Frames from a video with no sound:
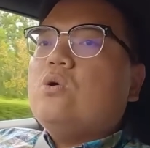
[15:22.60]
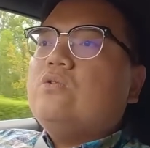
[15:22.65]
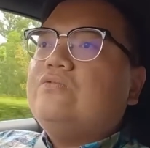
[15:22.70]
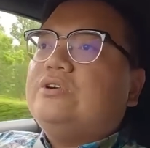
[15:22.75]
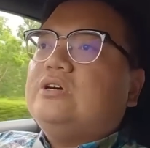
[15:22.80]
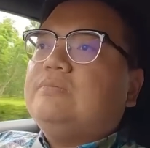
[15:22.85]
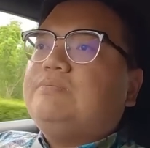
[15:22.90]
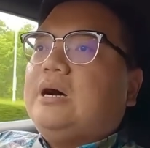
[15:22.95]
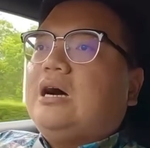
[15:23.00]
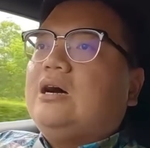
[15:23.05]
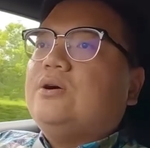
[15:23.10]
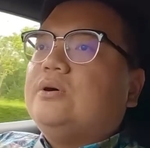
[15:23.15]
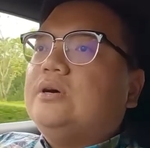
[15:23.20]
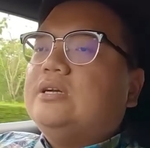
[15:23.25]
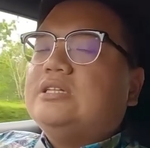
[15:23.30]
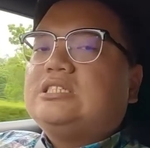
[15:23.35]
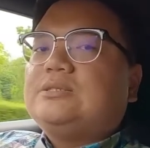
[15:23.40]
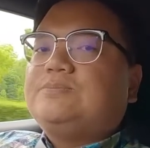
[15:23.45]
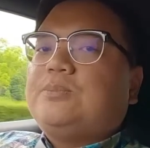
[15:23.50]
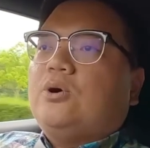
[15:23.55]

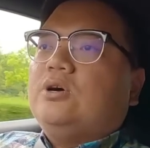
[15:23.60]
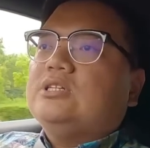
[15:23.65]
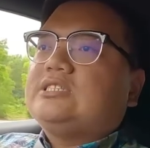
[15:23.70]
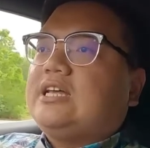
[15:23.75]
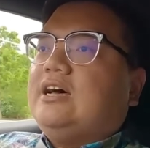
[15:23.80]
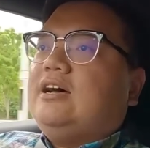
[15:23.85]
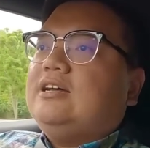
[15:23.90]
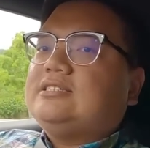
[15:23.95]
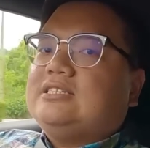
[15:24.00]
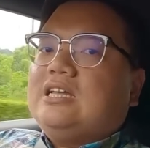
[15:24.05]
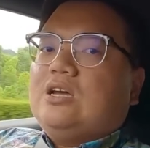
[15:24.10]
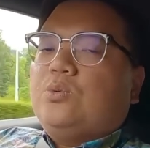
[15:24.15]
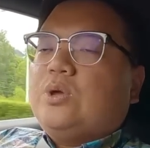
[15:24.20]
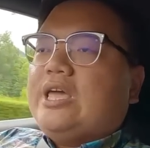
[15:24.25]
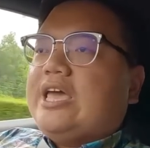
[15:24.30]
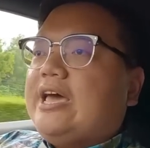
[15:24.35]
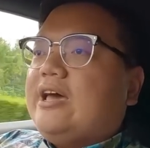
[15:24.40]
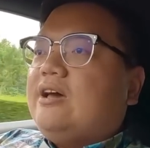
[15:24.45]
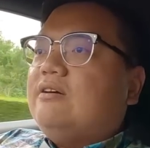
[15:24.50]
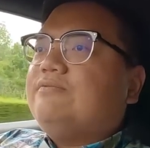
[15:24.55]
overpowered sports cars that
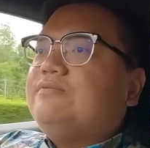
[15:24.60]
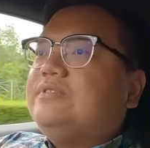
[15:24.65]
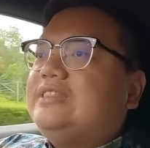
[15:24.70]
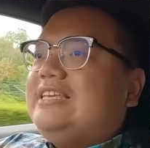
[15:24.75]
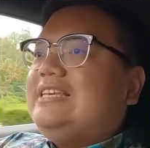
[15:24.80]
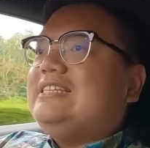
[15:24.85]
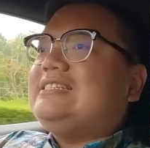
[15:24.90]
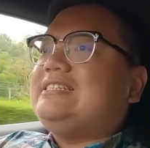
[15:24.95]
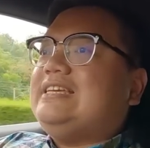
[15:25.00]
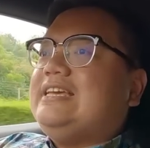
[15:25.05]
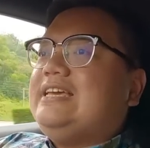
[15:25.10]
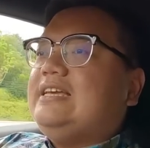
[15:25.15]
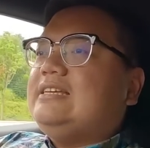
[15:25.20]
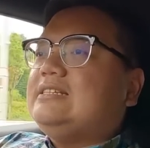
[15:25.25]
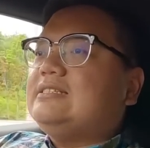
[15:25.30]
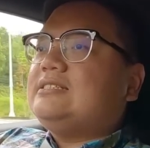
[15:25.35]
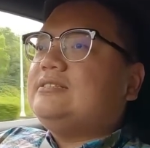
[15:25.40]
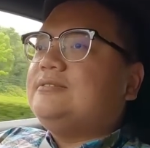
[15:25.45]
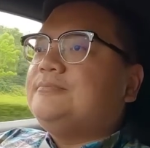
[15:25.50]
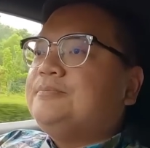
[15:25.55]
we have these
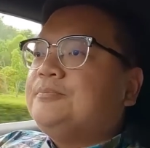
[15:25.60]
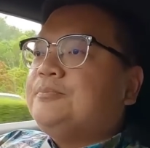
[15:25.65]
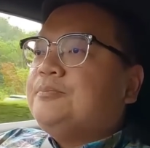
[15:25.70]
days.